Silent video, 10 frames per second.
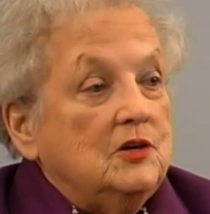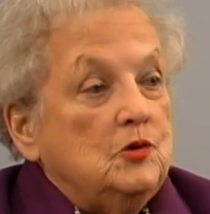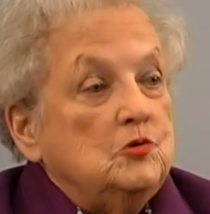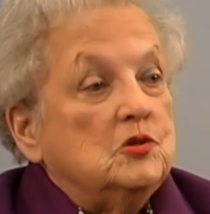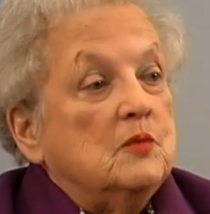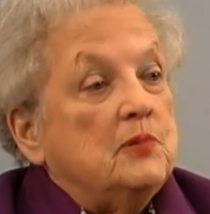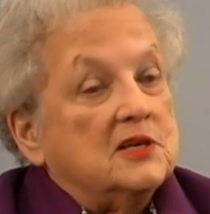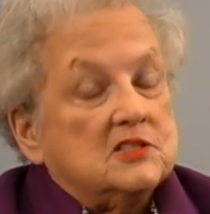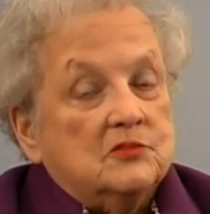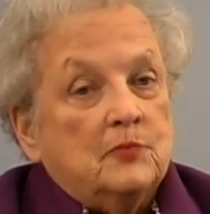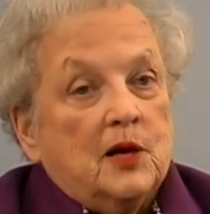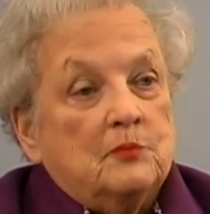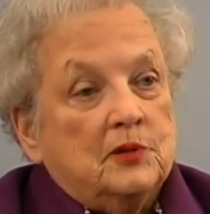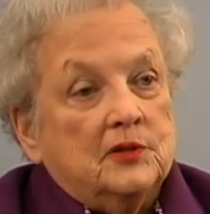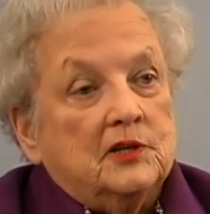who, to the best of my
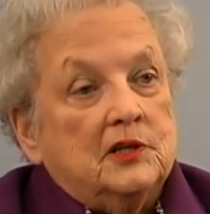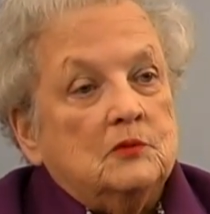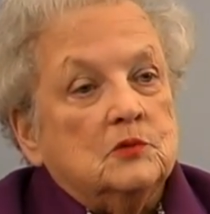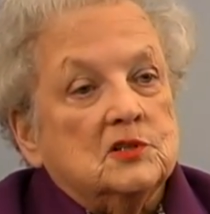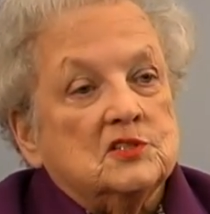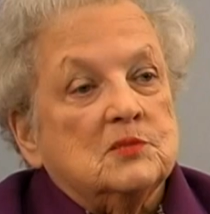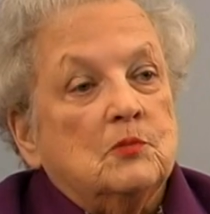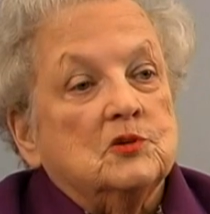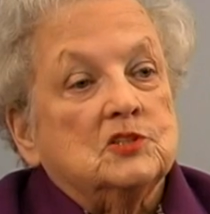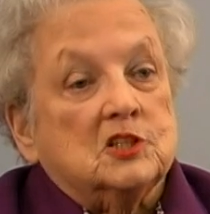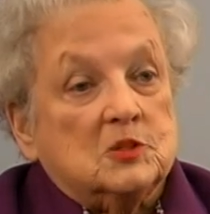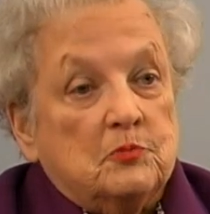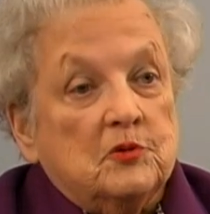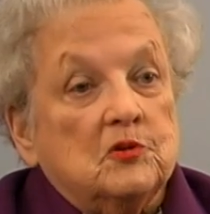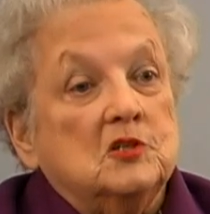ability, was the most
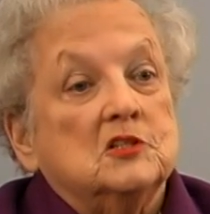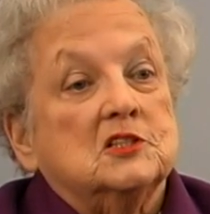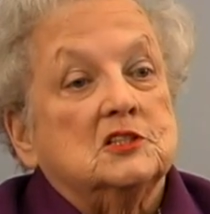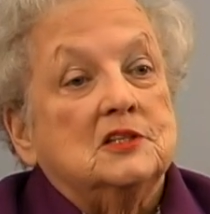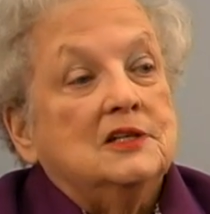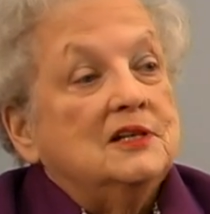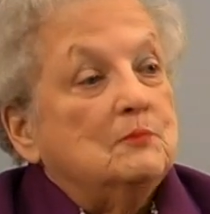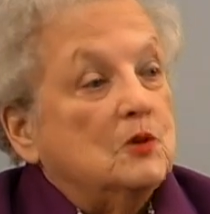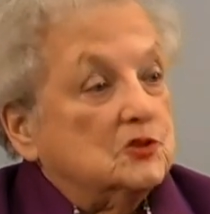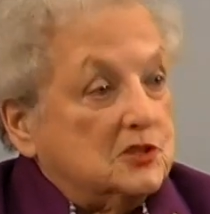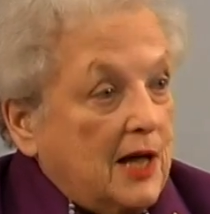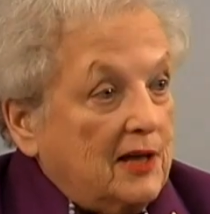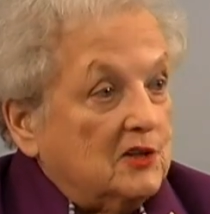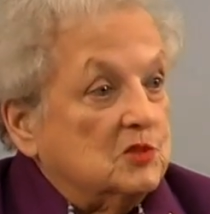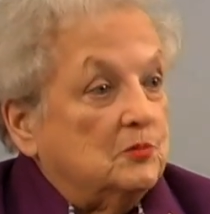experienced, most
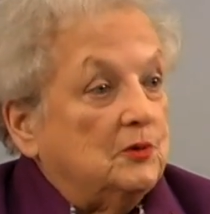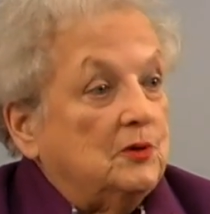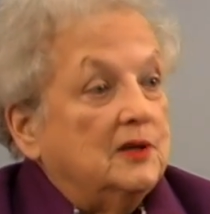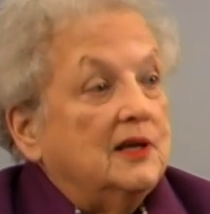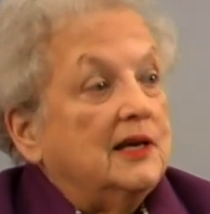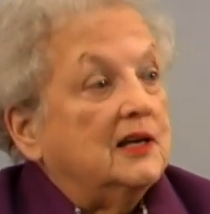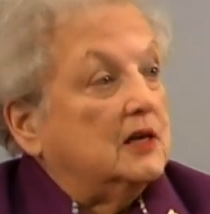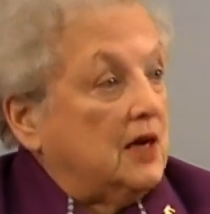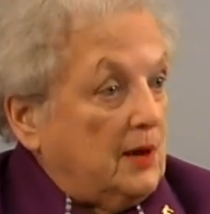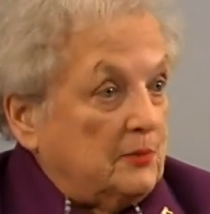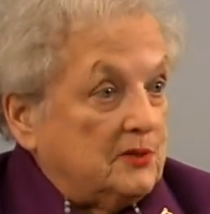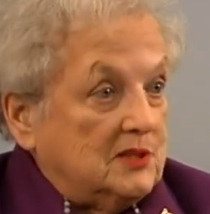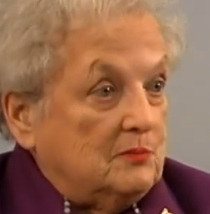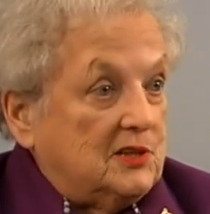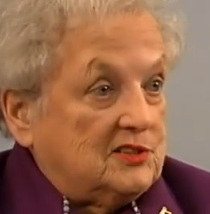knowledgeable, and
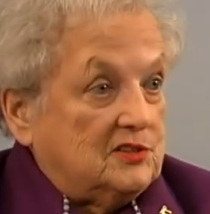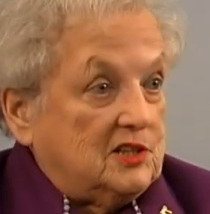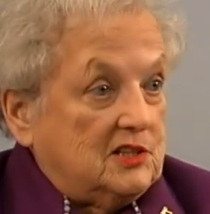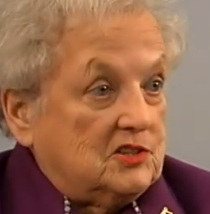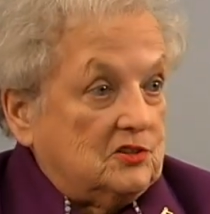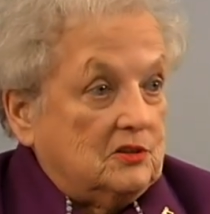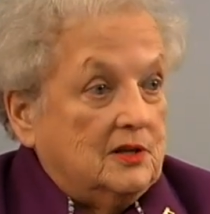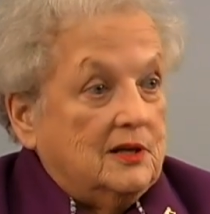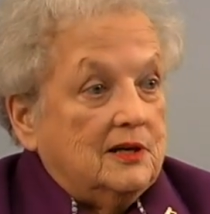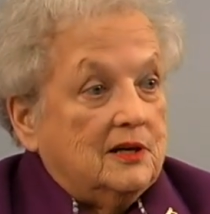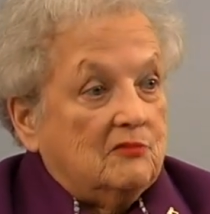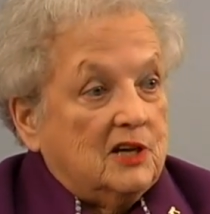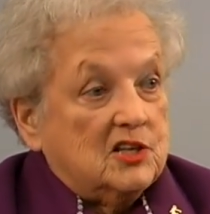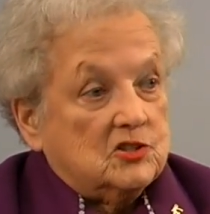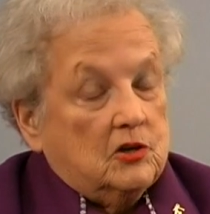competent muscle tester at
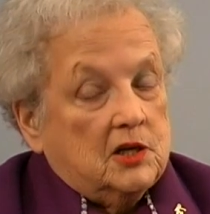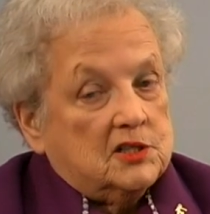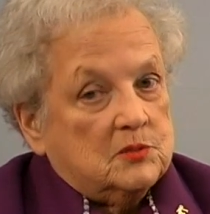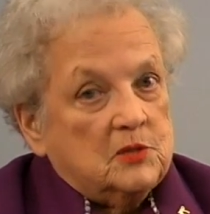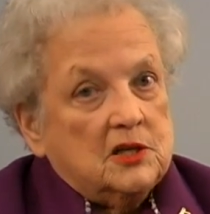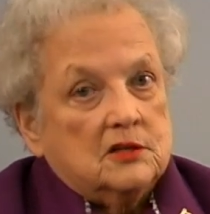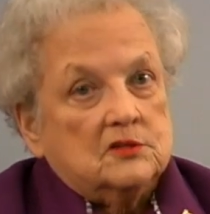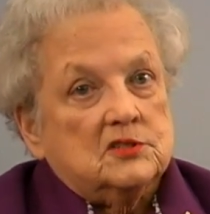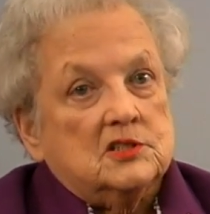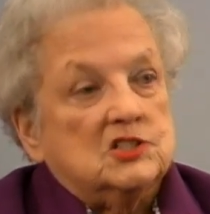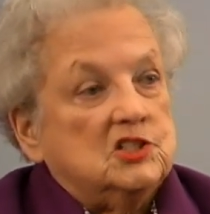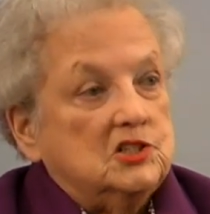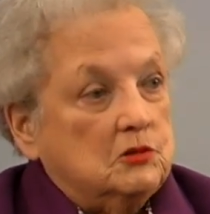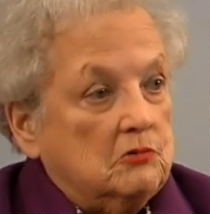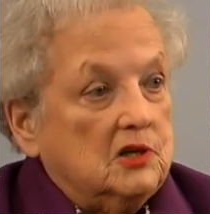Rancho Los Amigos, and she
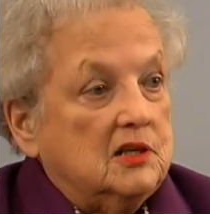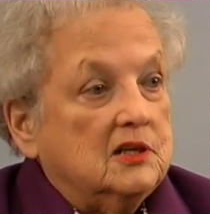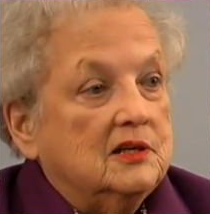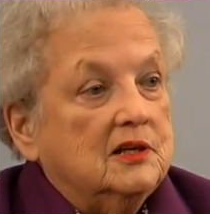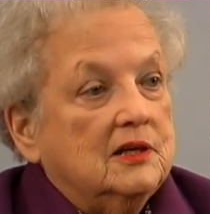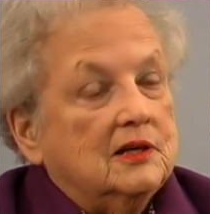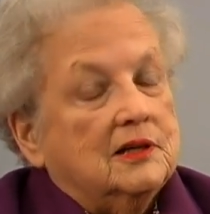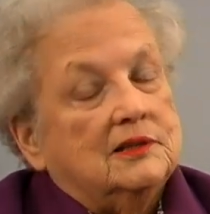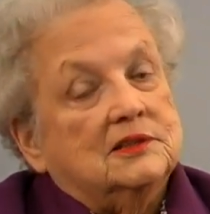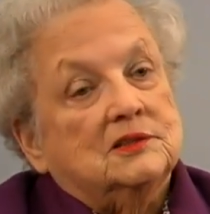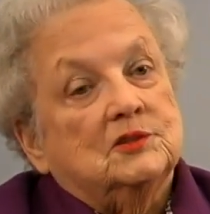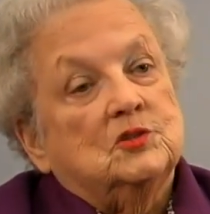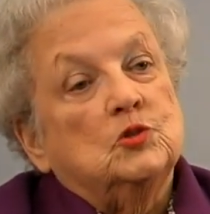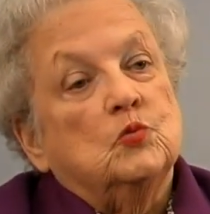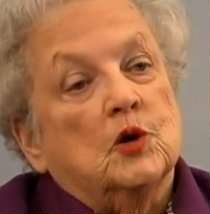agreed
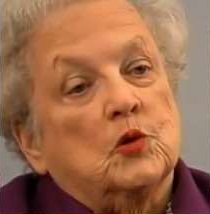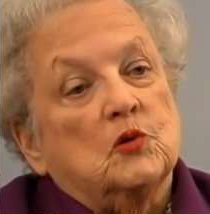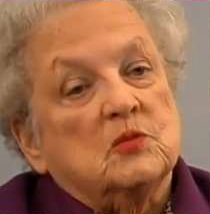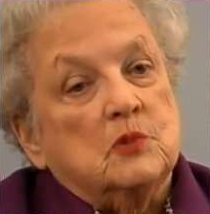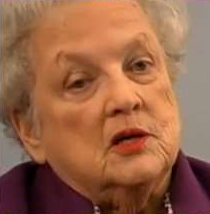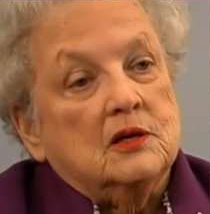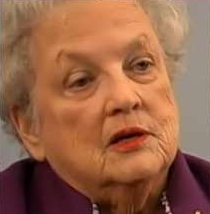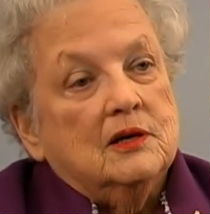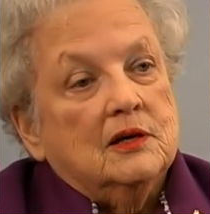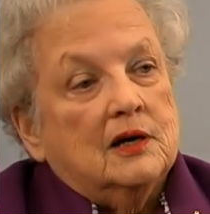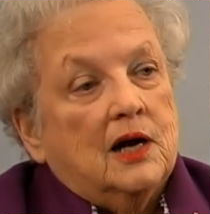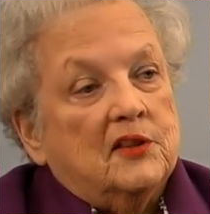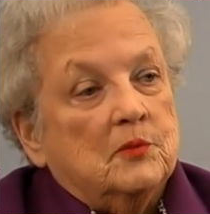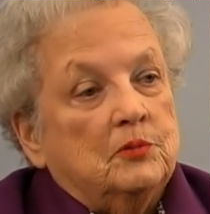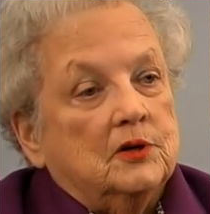to work with me
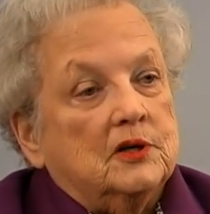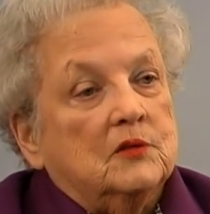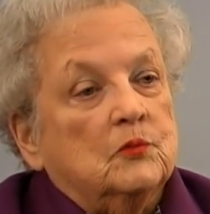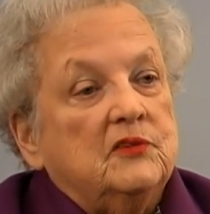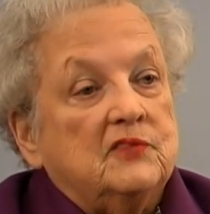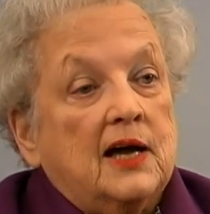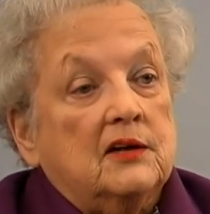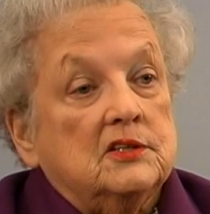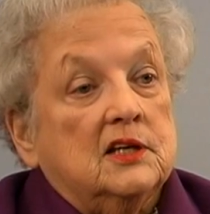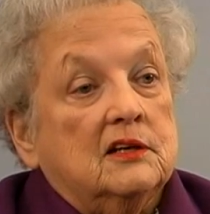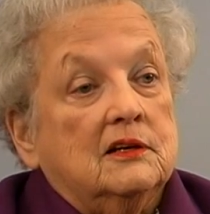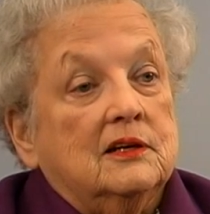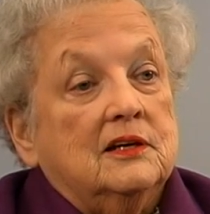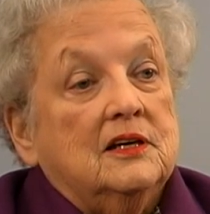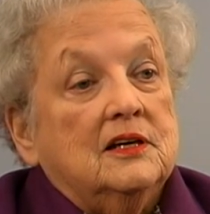on the book, and we've now done it
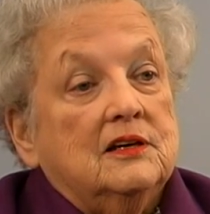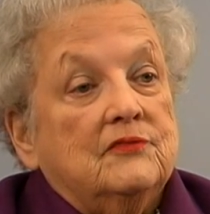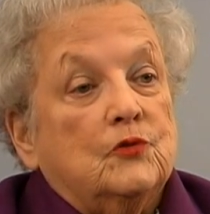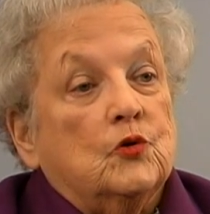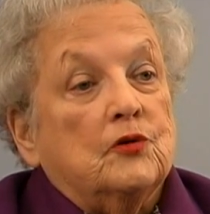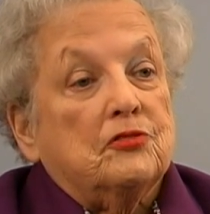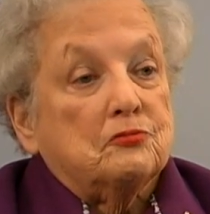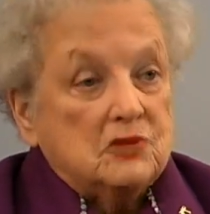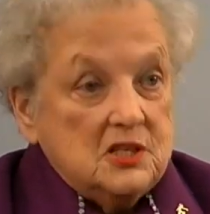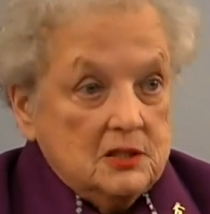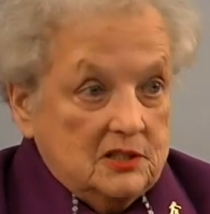for 3